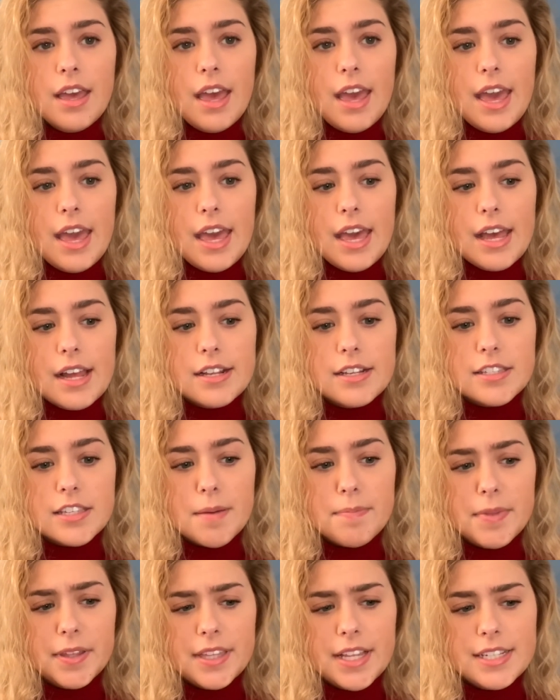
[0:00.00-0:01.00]
and
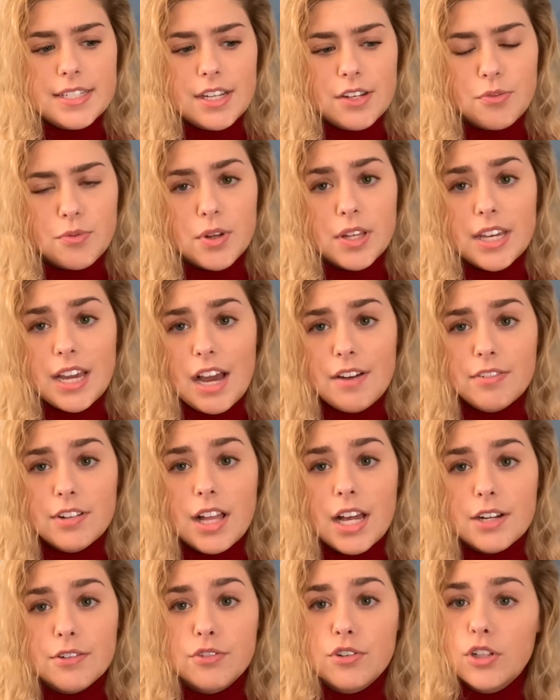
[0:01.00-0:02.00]
something that didn't really have a
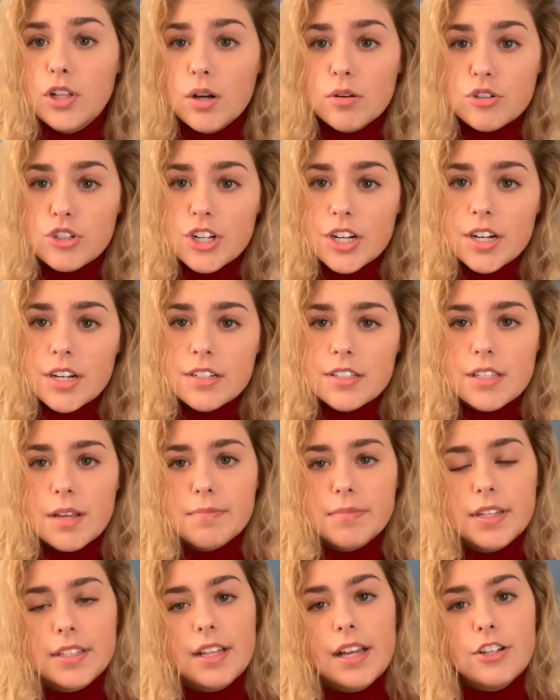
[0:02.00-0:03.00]
lot of closure,
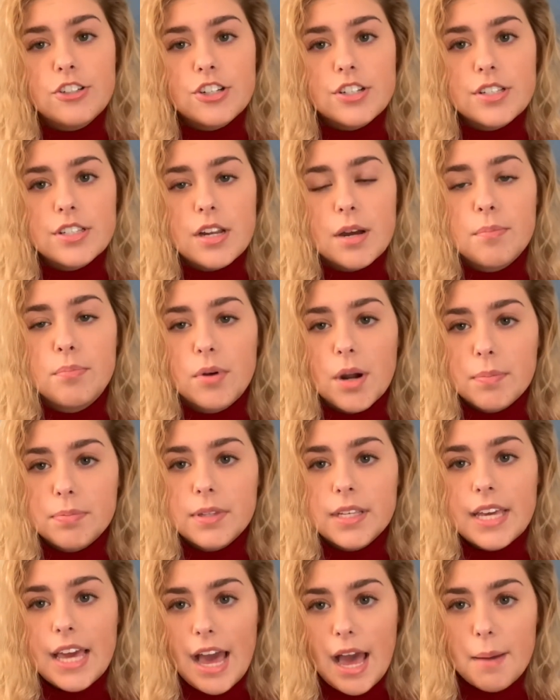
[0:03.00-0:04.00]
something that just
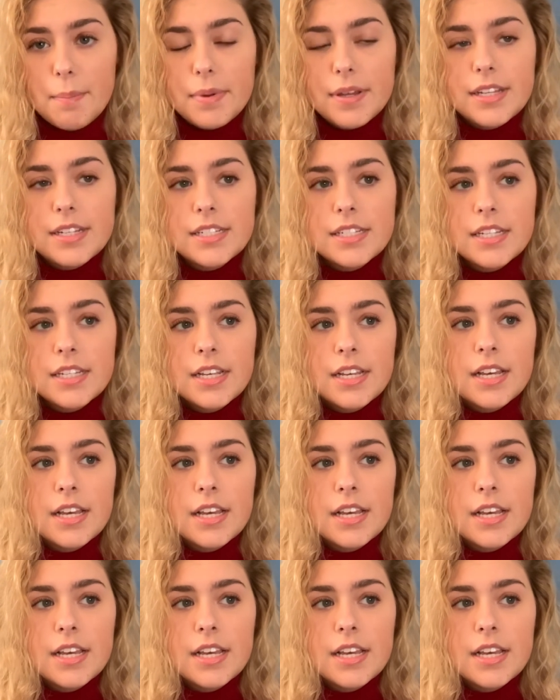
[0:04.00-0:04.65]
abruptly happened.